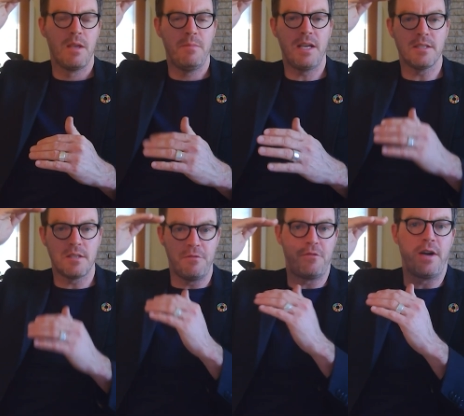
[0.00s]
because of
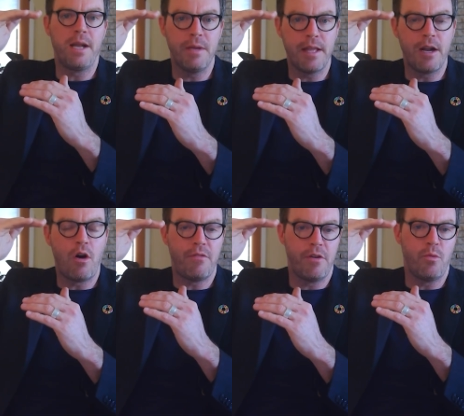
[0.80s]
the framing that I
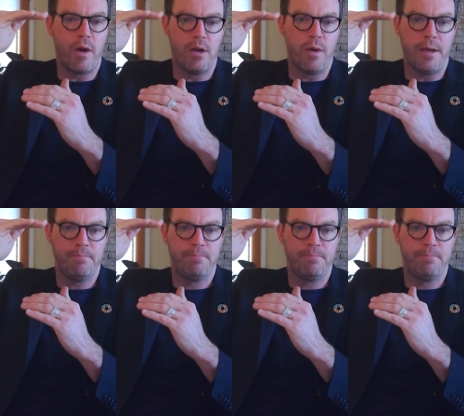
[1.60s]
offered right away.